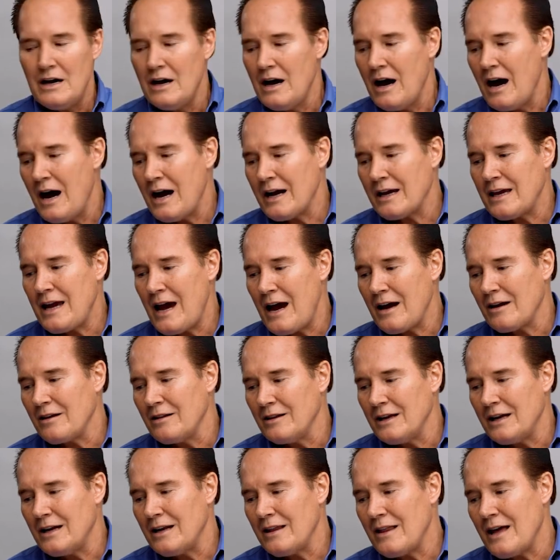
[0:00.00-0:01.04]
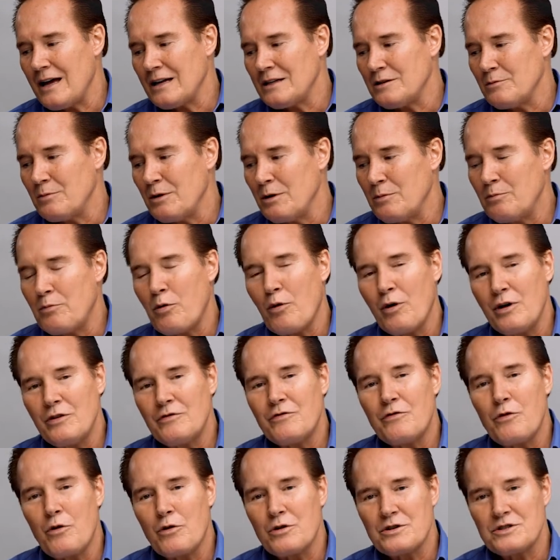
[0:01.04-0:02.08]
I calculated that to be
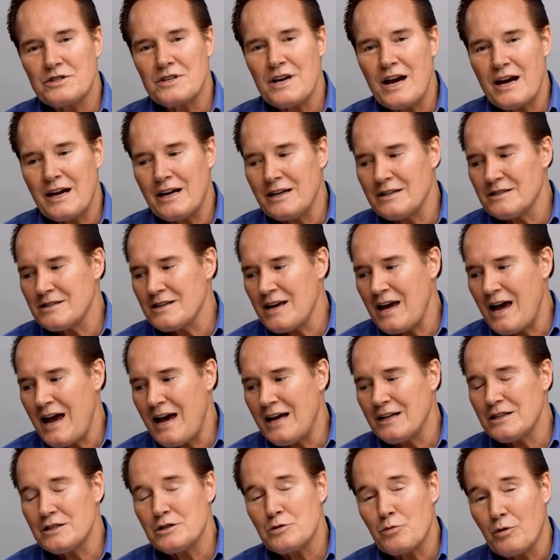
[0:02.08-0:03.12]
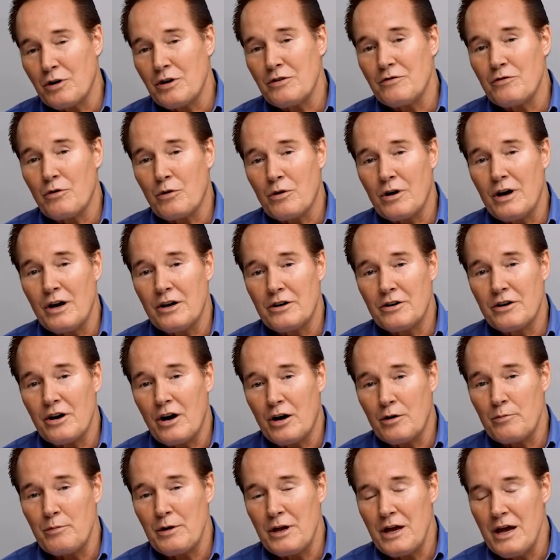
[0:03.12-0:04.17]
0.4 seconds at 2400
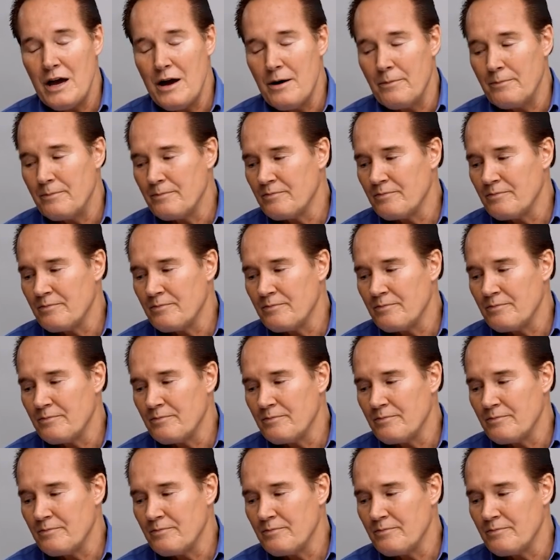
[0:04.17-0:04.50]
RPM.